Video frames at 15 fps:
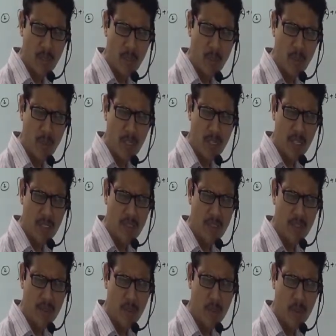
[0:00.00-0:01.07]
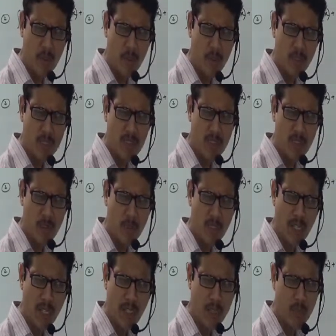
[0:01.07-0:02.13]
Q ela rastaru. Q is nothing
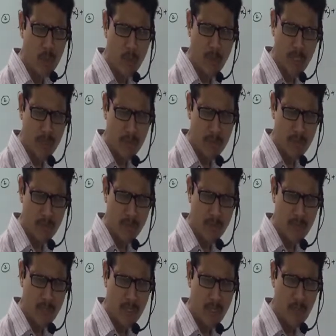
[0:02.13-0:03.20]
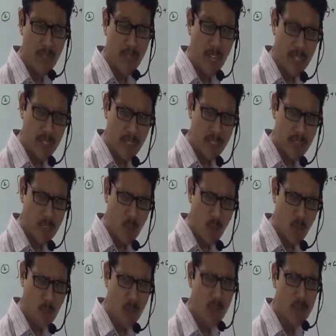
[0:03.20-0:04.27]
but I into t. If current is
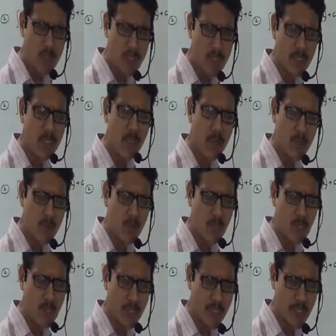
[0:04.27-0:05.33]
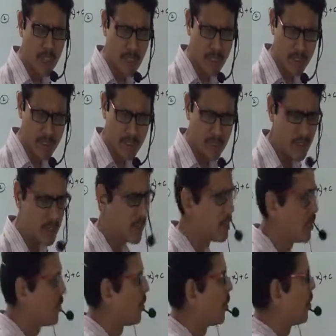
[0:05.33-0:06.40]
not constant, you have to go for integration.
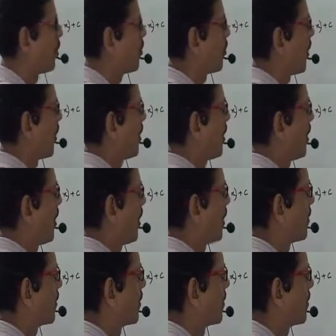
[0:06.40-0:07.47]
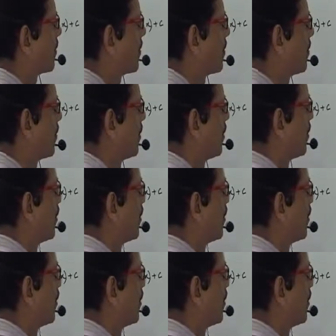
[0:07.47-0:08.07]
You have to write it like this.